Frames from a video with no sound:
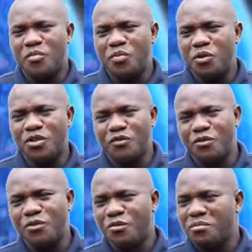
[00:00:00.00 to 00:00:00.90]

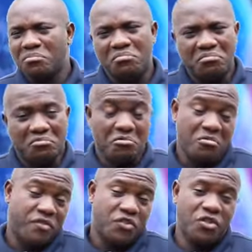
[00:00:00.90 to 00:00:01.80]
beautiful.
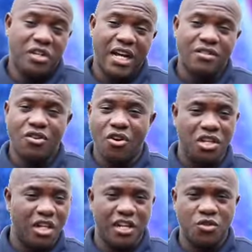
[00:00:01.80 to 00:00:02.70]
We've shown that all
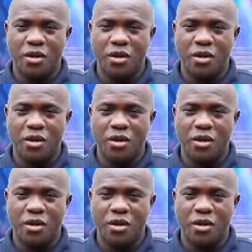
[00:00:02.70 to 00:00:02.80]
the ladies